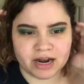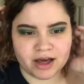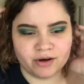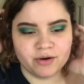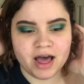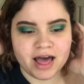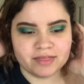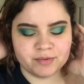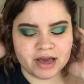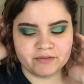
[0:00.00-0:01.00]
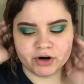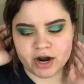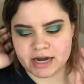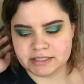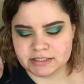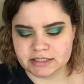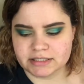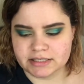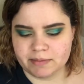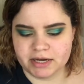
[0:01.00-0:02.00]
So now that we have our eyes
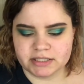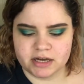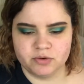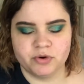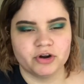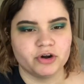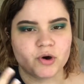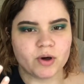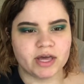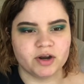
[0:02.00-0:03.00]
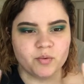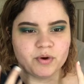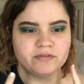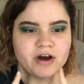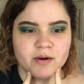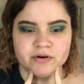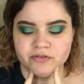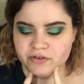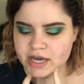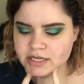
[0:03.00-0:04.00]
semi-done, we're gonna go in with our
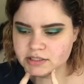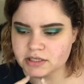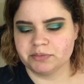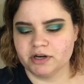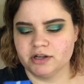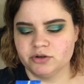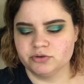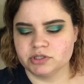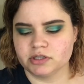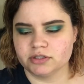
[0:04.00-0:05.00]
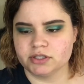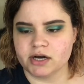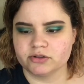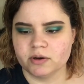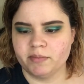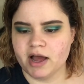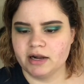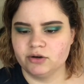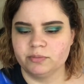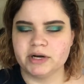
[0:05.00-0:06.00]
face. I'm gonna use the Dr.
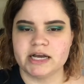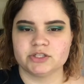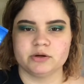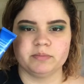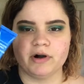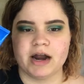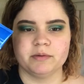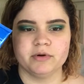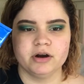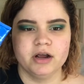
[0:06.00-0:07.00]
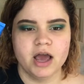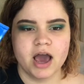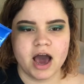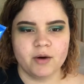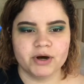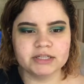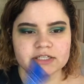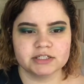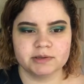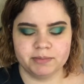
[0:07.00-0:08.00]
Brandt Luminizer Primer. I want
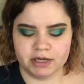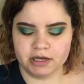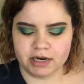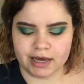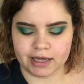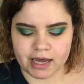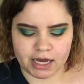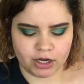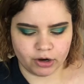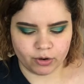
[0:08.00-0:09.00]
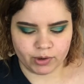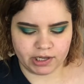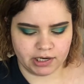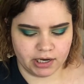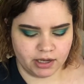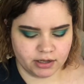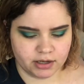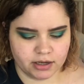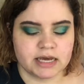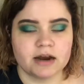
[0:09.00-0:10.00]
this to be like a glowy
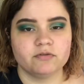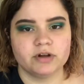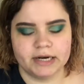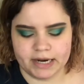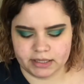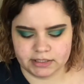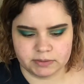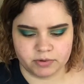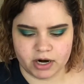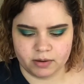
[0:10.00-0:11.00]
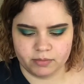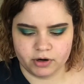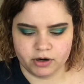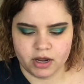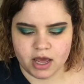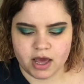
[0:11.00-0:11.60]
look, and I really like this primer